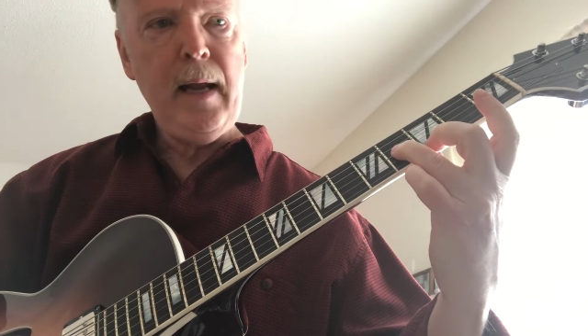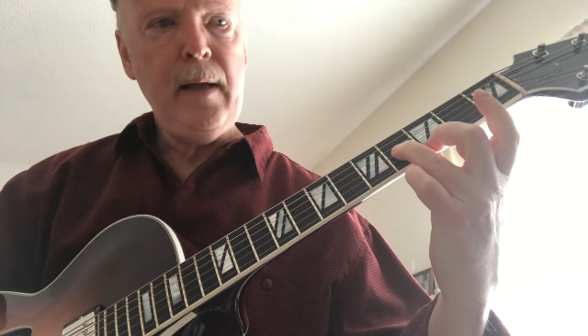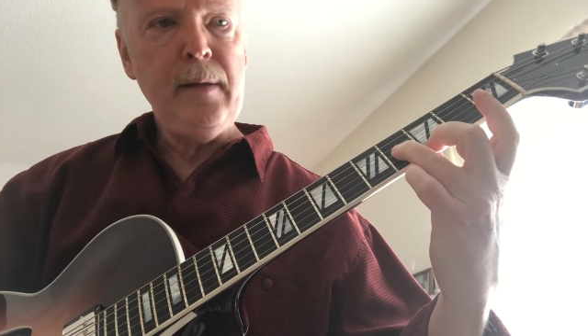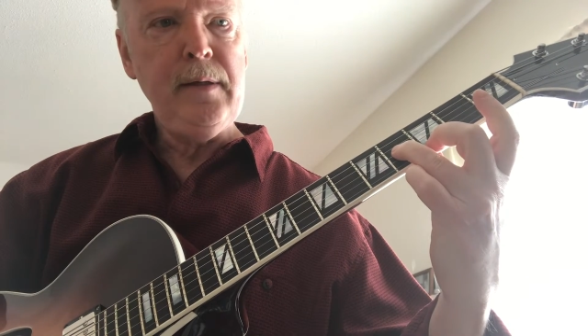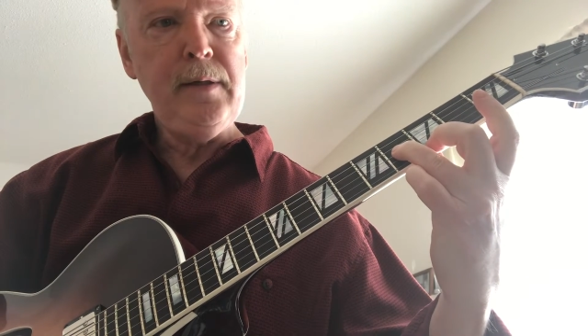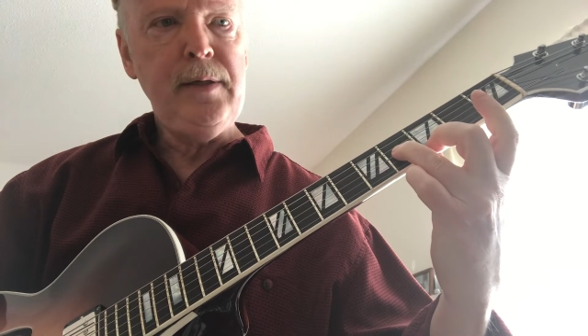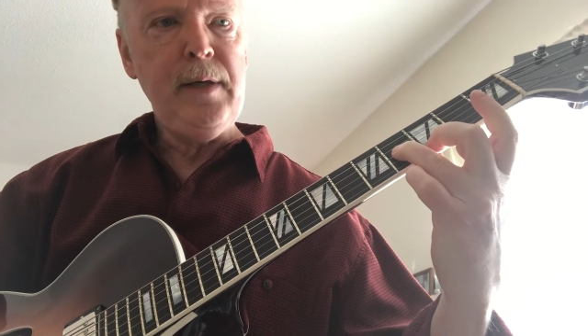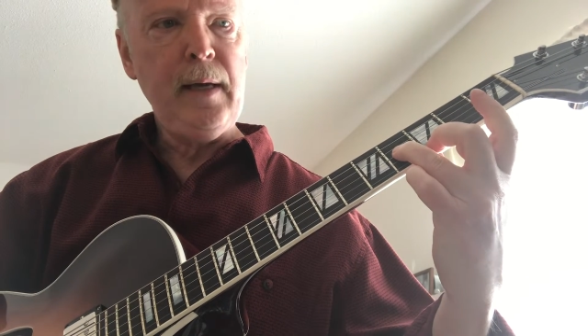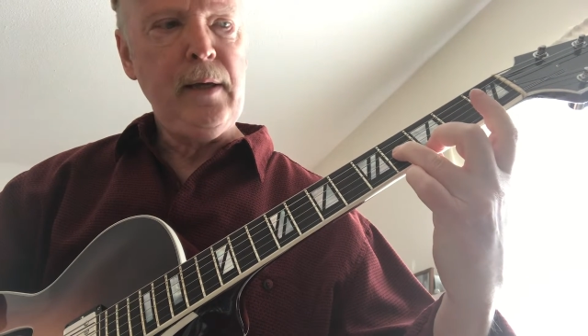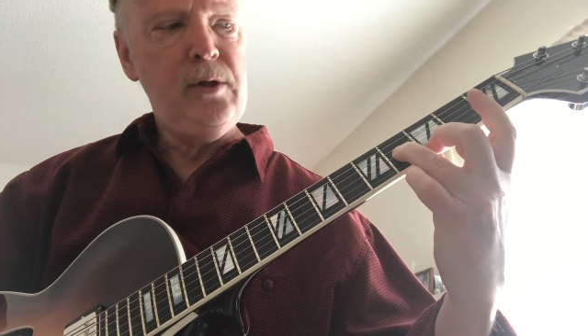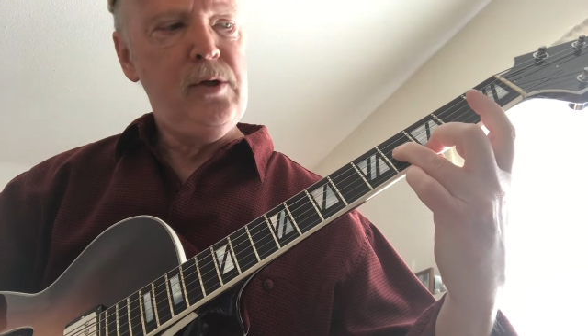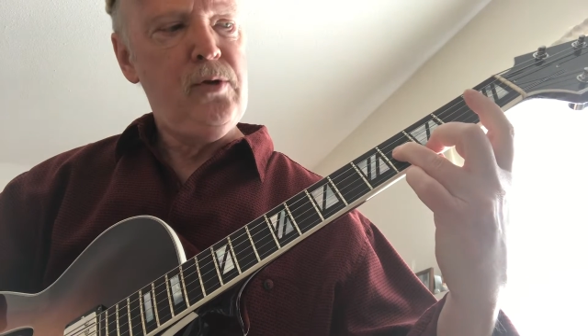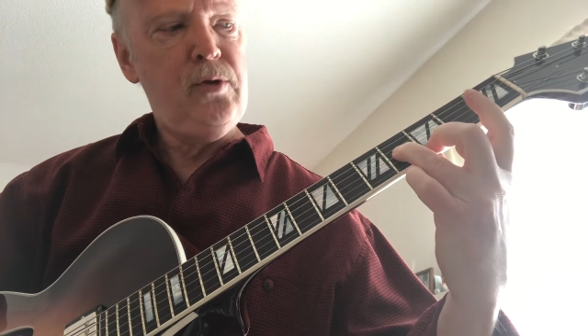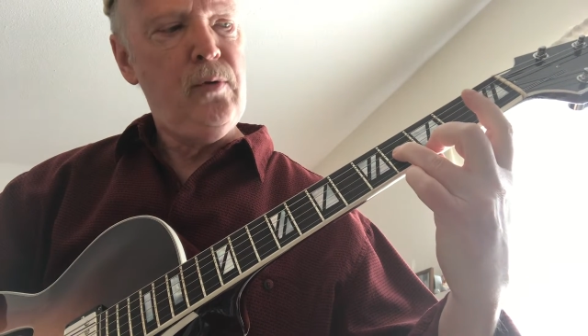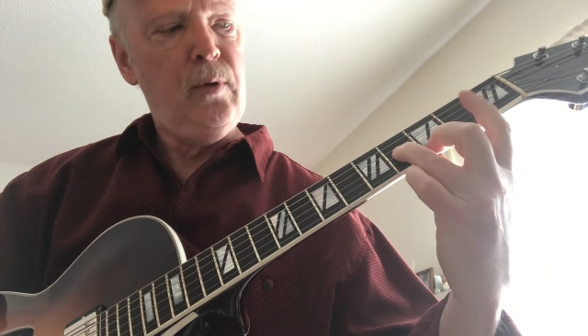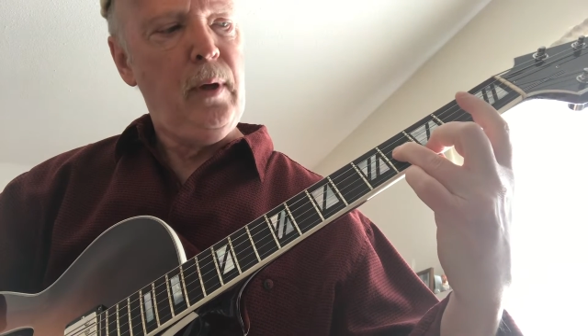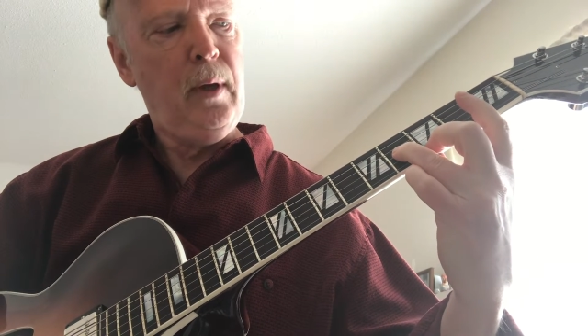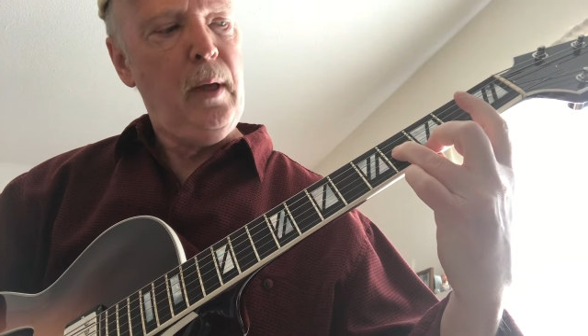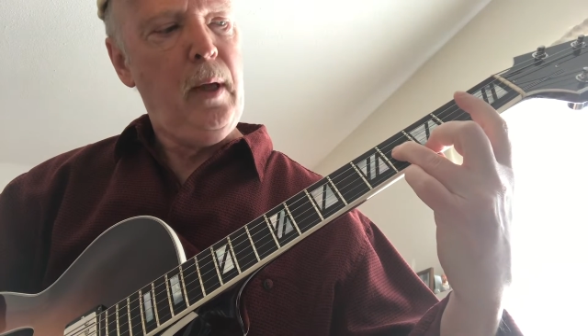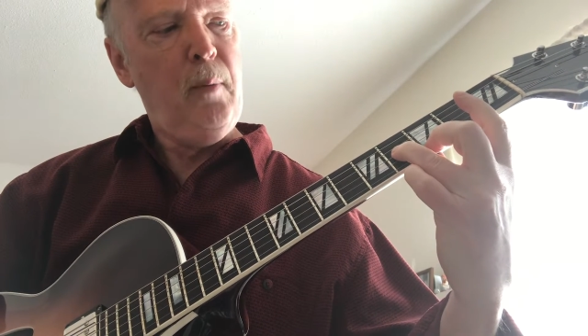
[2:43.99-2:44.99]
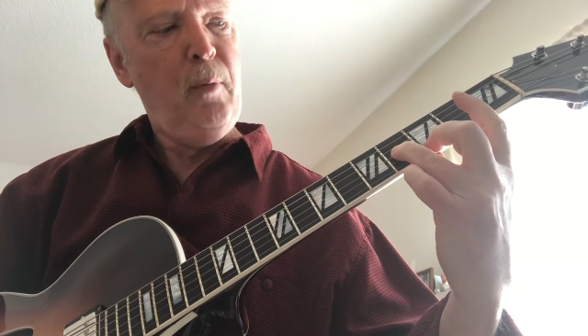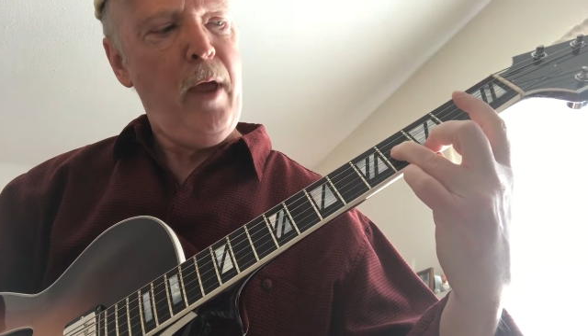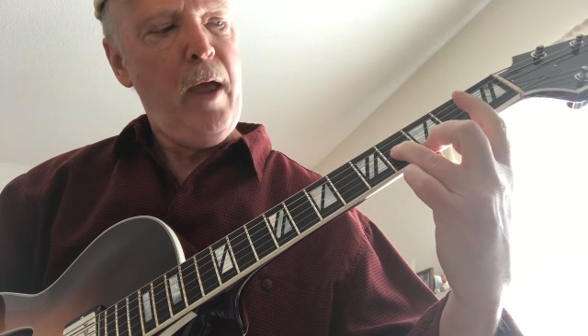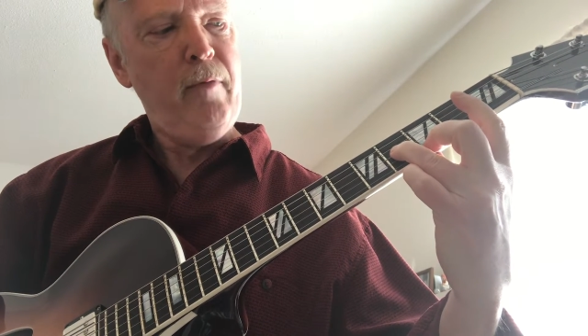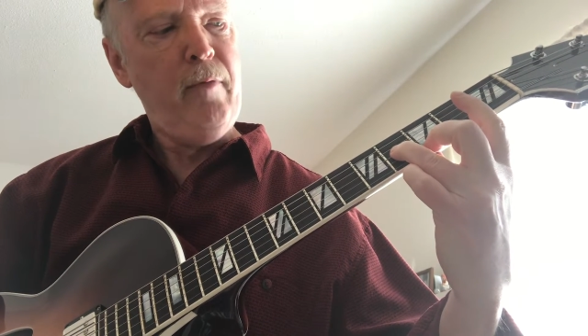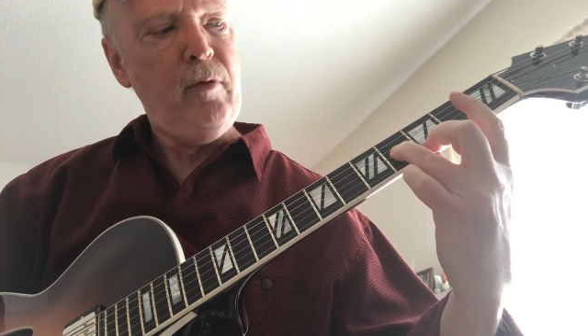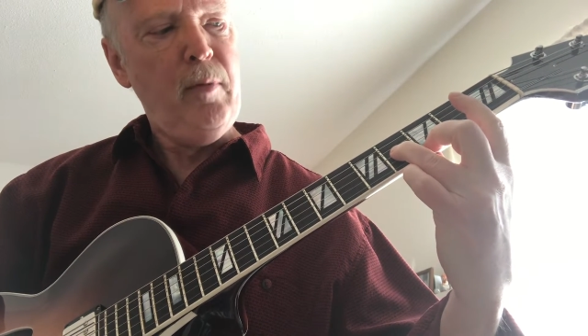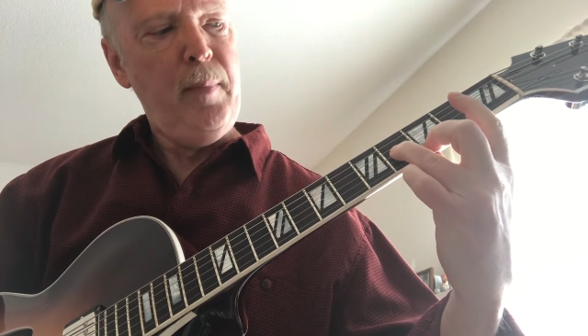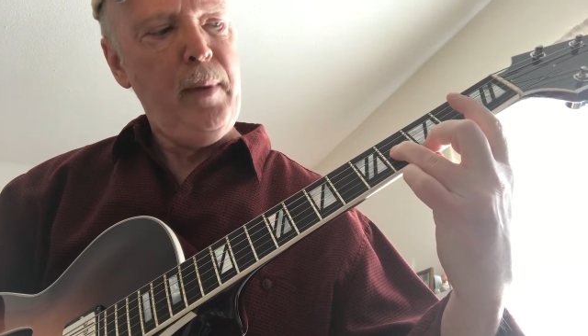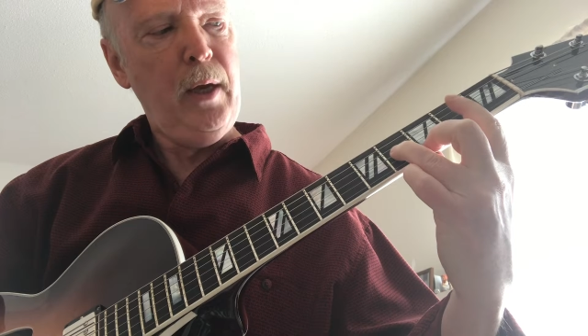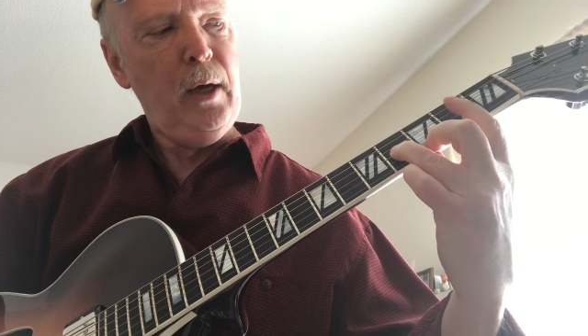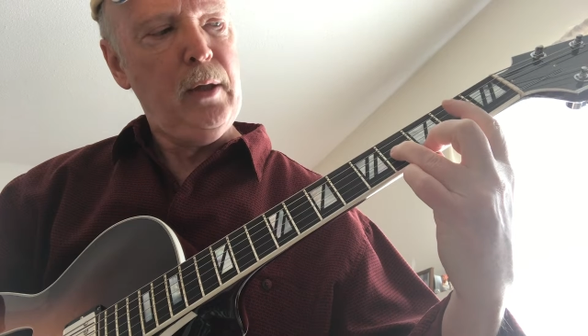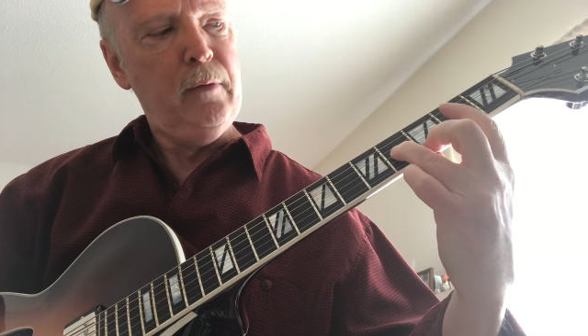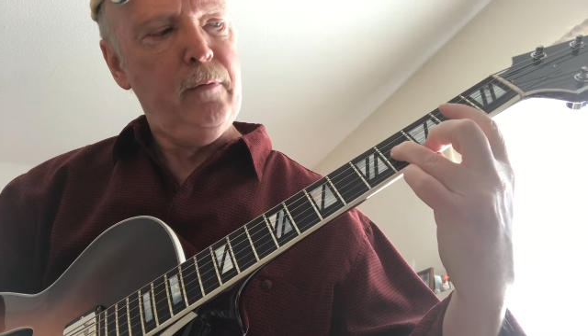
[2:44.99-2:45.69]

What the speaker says: out the 2nd string. We have the B on the